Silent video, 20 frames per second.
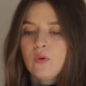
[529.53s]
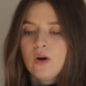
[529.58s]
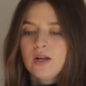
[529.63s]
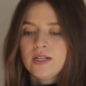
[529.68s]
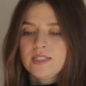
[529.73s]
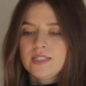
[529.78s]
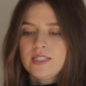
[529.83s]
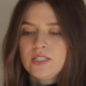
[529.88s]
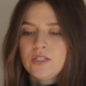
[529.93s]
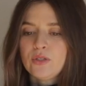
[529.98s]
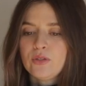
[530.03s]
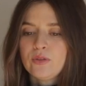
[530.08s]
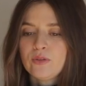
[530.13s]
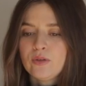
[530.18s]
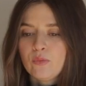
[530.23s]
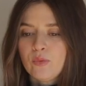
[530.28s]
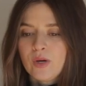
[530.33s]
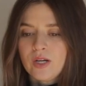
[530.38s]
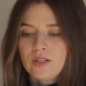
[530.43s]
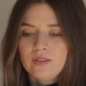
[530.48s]
wanted
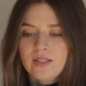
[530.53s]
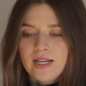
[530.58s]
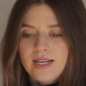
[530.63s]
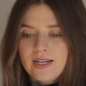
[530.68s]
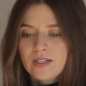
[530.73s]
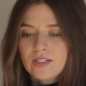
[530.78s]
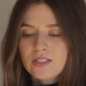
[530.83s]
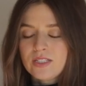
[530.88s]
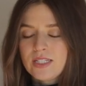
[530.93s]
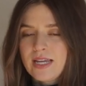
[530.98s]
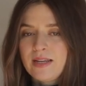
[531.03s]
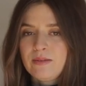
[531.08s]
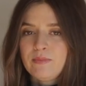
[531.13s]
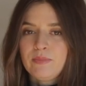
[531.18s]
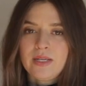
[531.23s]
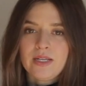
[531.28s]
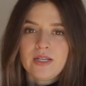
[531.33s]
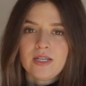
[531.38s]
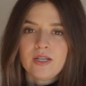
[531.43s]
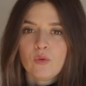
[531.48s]
to wear layers and
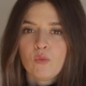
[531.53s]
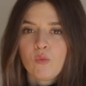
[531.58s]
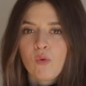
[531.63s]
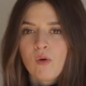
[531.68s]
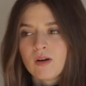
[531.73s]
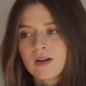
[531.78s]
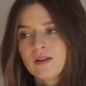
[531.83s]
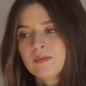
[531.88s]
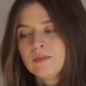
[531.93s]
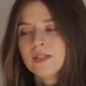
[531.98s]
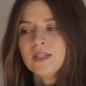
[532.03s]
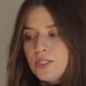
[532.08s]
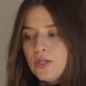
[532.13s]
be warm.